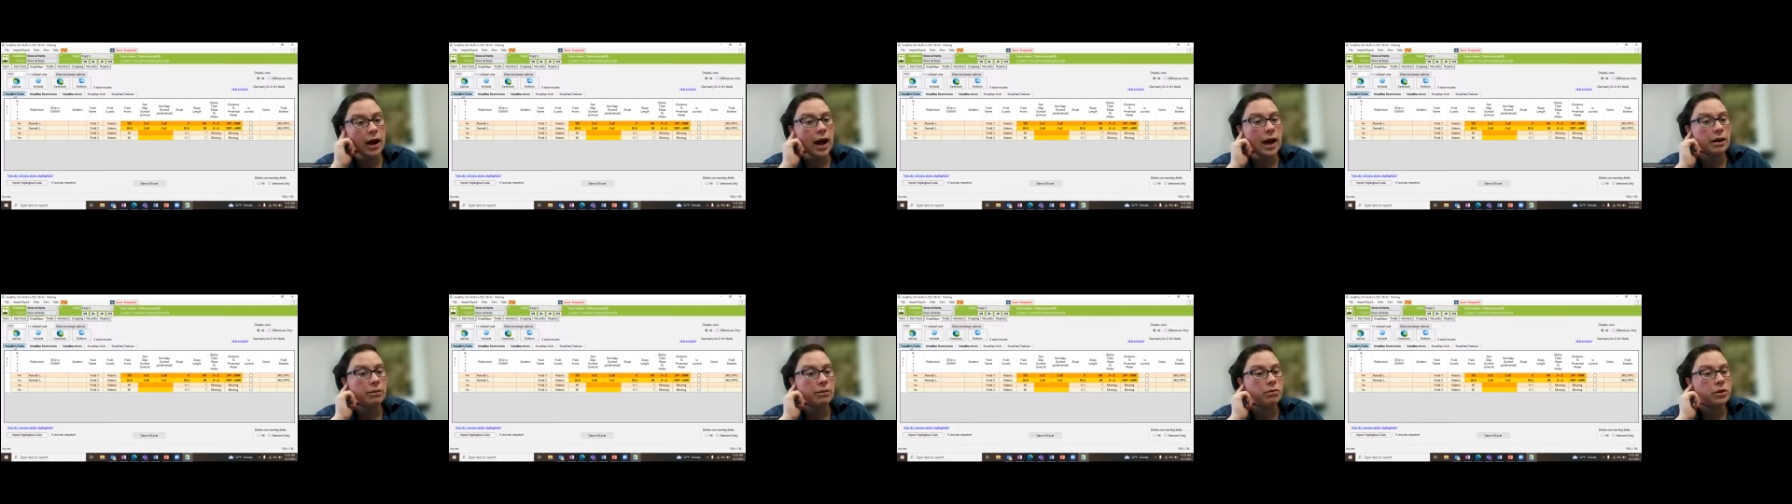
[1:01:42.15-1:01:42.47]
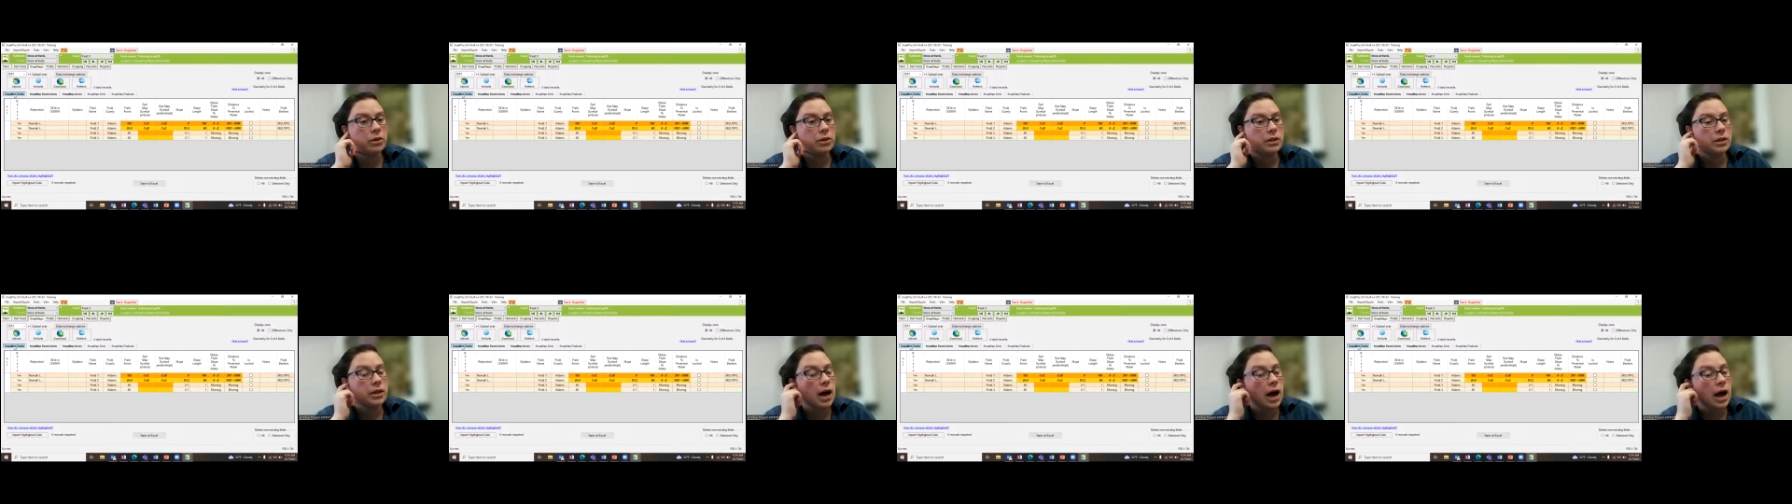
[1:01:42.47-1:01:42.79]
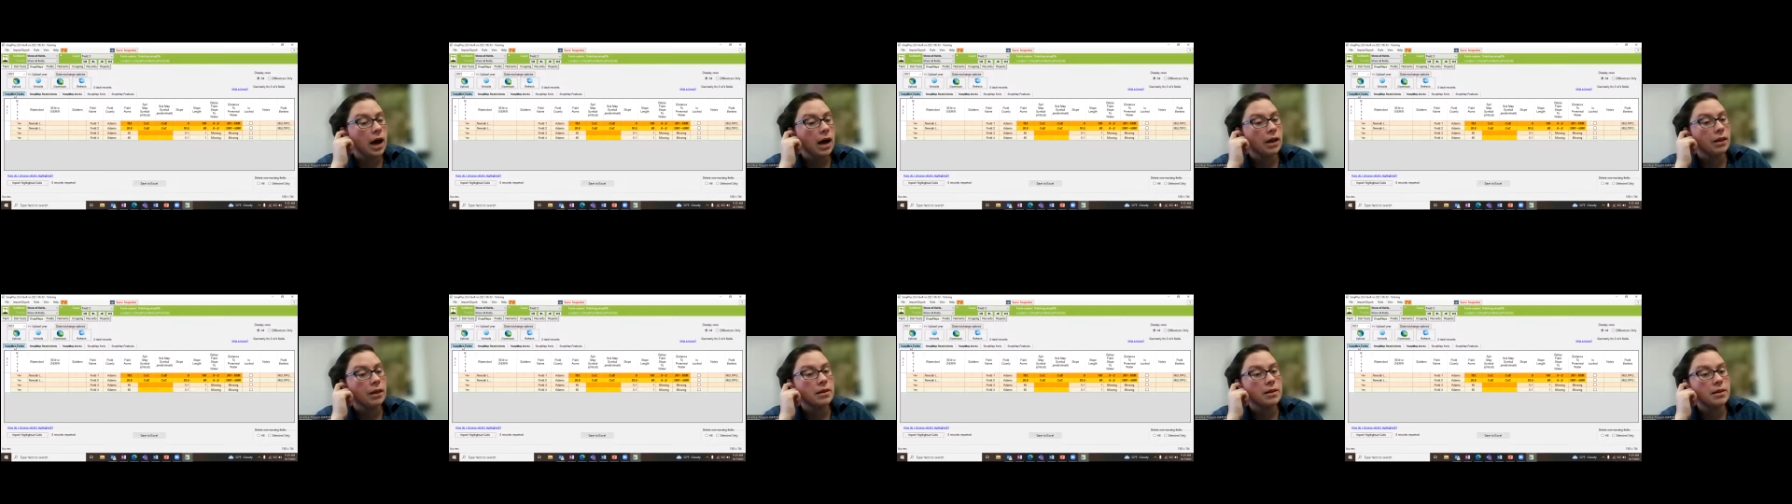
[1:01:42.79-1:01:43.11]
I was
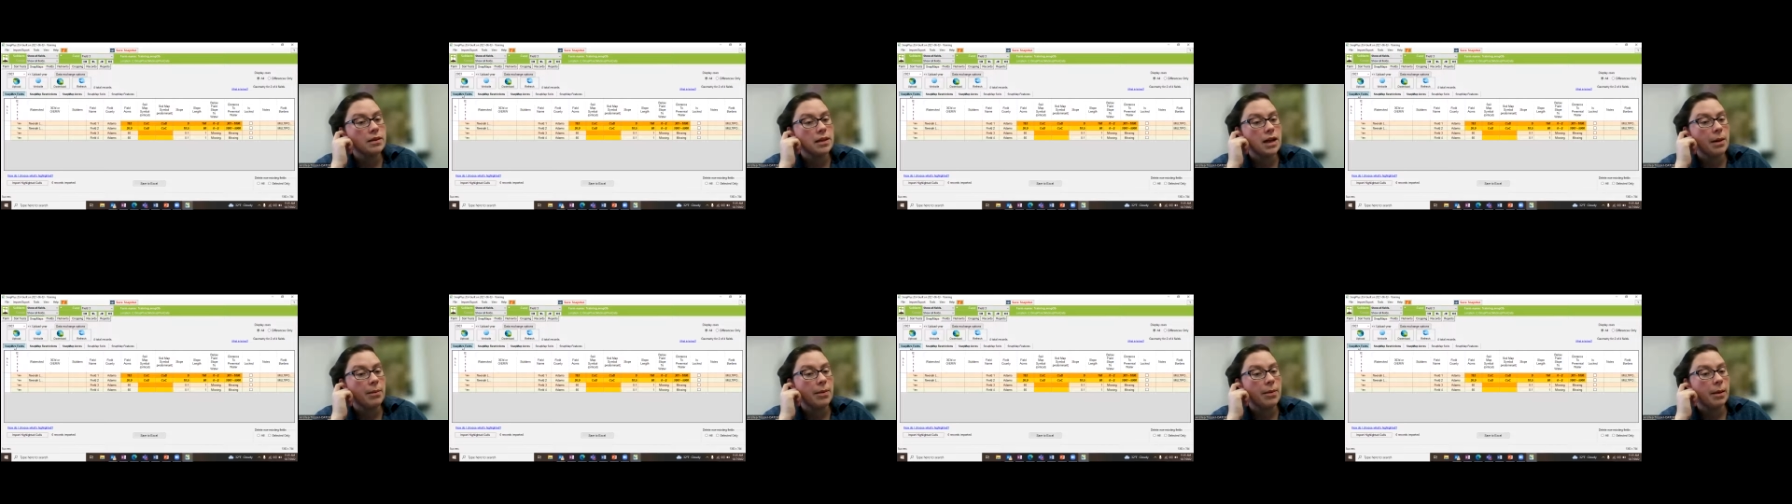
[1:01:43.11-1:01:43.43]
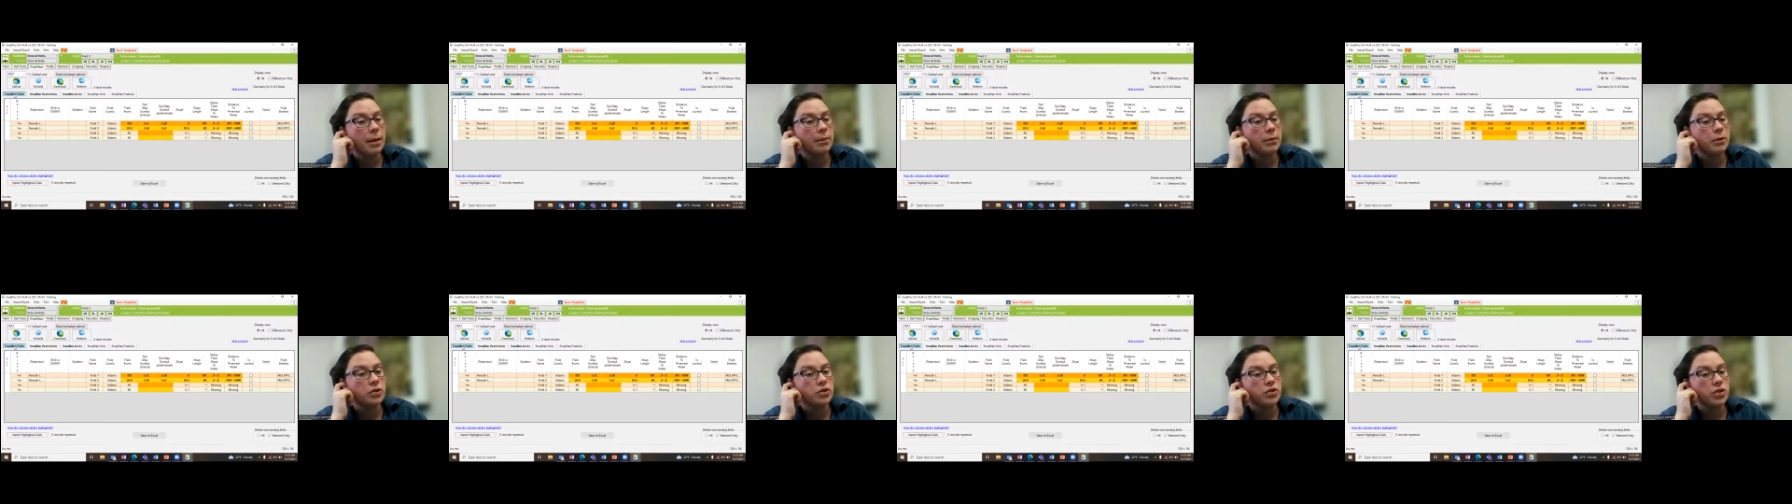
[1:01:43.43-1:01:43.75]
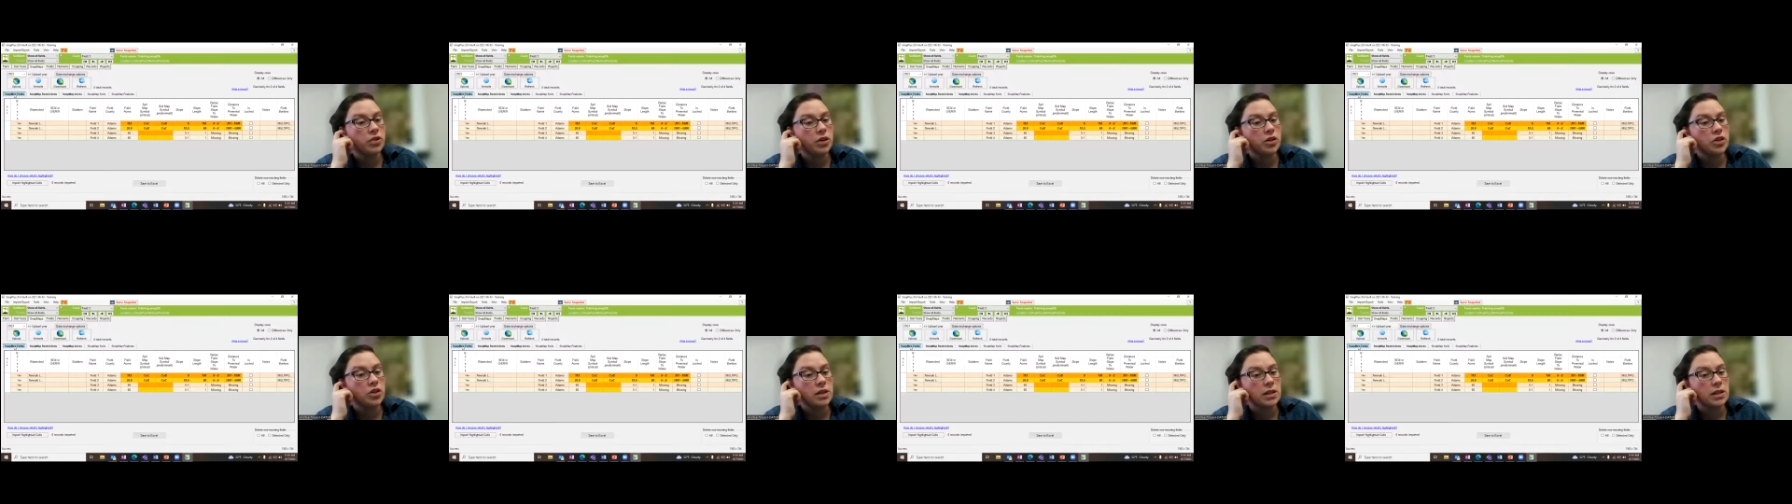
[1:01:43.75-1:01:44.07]
on SnapMap
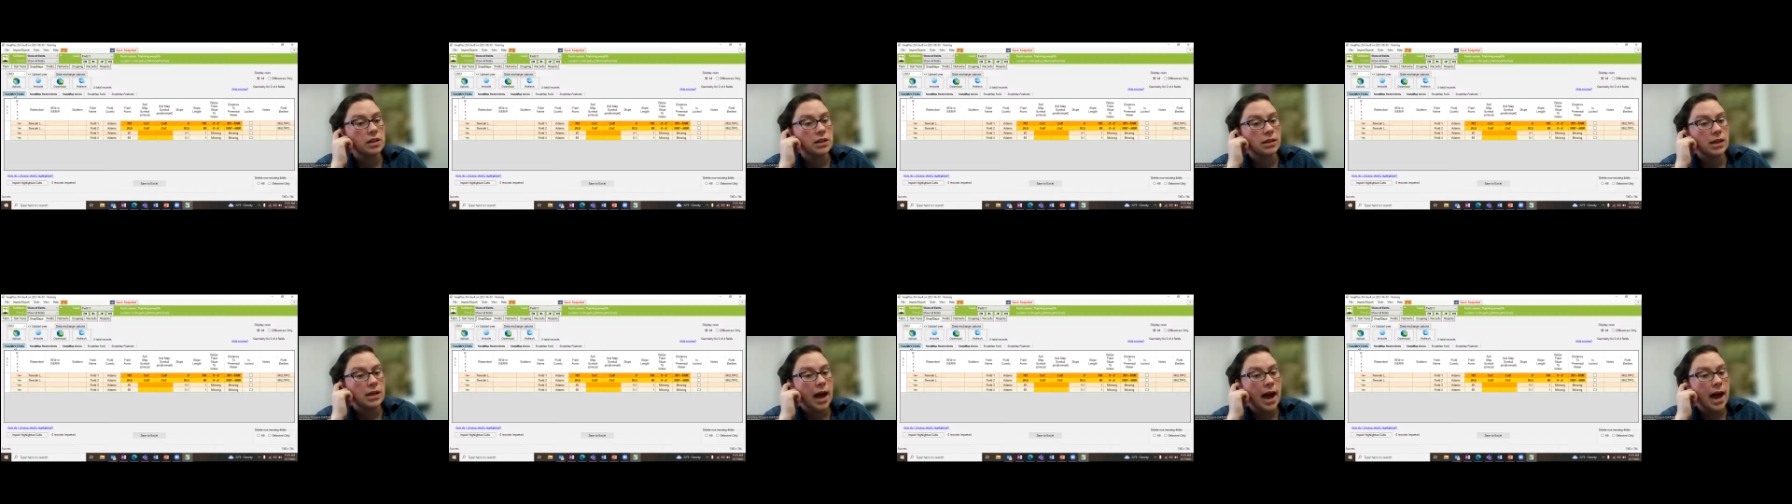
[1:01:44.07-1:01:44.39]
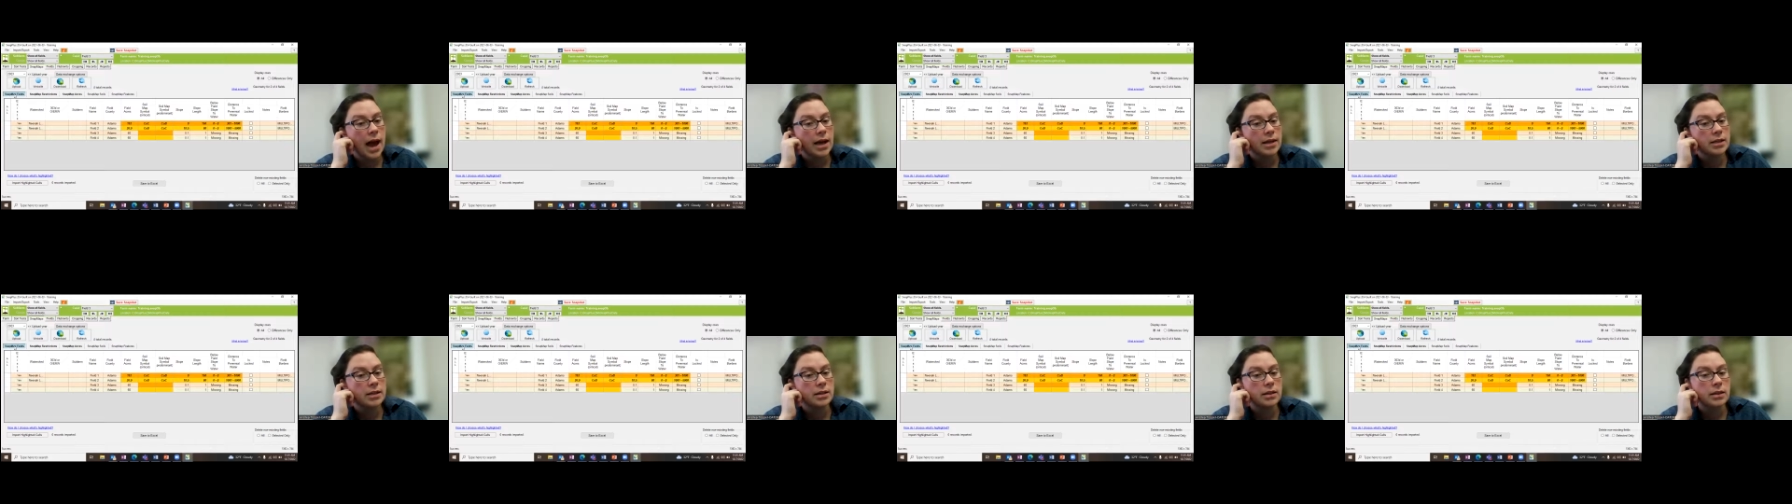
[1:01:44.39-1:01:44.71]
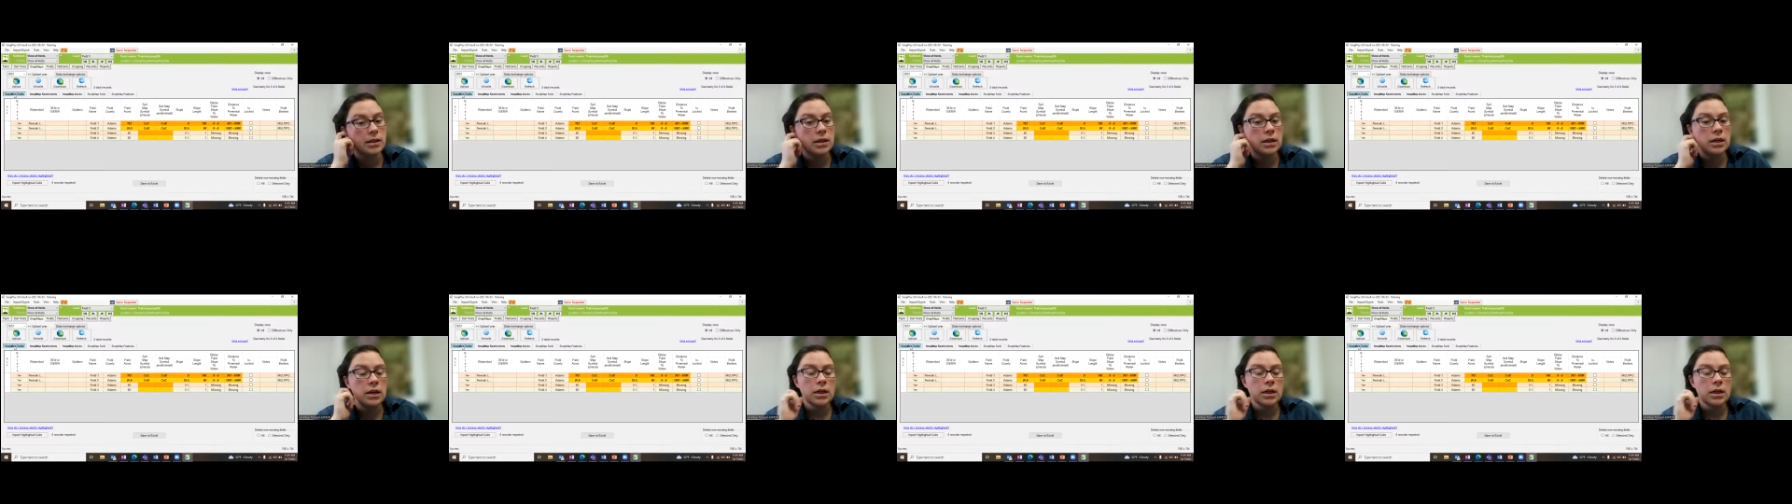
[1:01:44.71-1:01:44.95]
restrictions last.